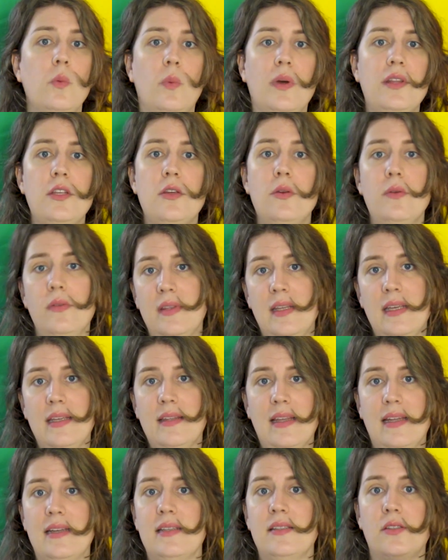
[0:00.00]
Whether you think
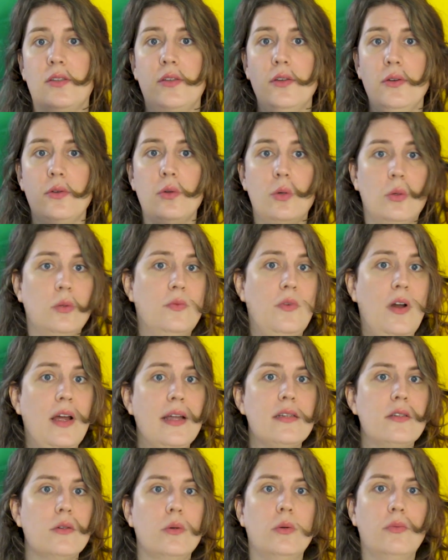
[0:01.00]
that is good or
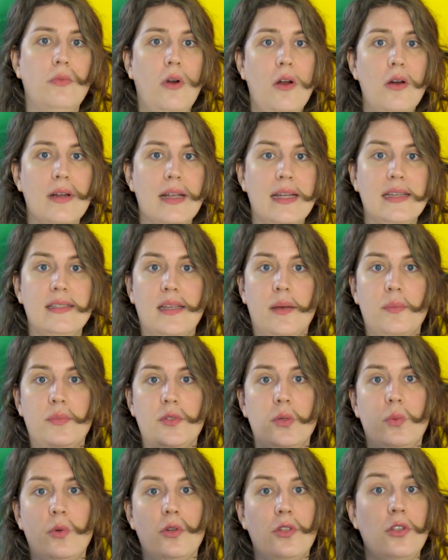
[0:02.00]
right or wrong is up
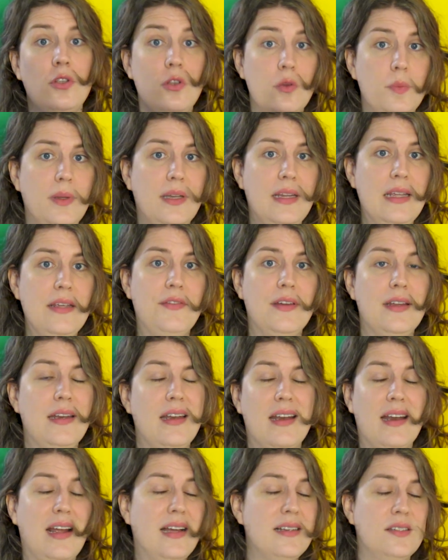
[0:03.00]
to what you believe in
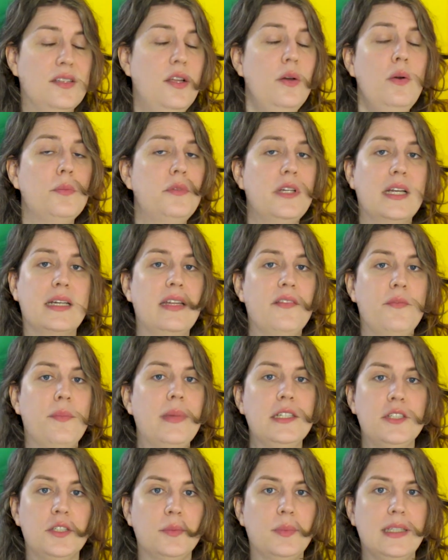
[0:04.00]
and has no objective
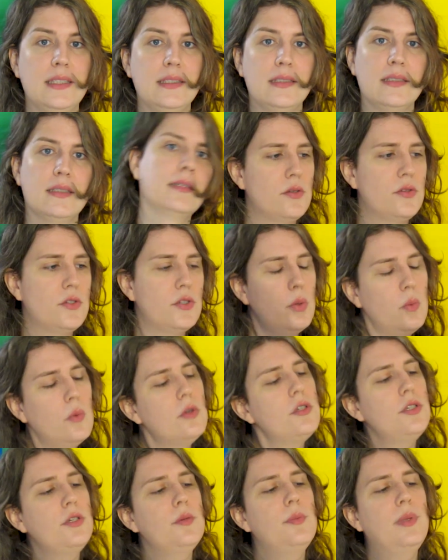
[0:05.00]
measurement. So
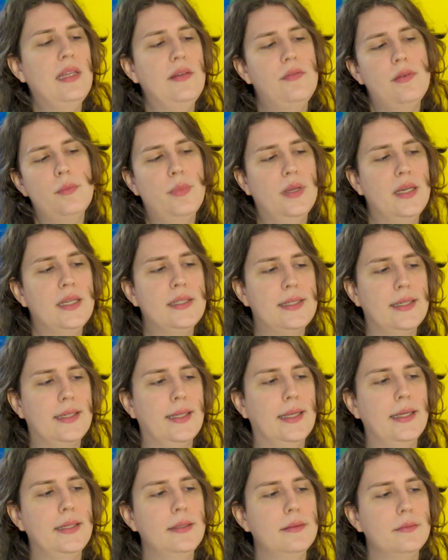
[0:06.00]
what do you believe in
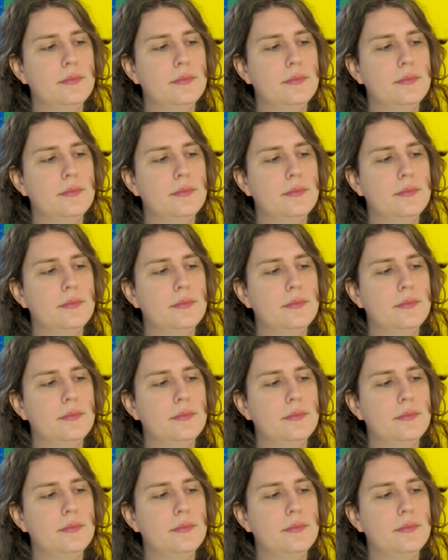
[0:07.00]
politically?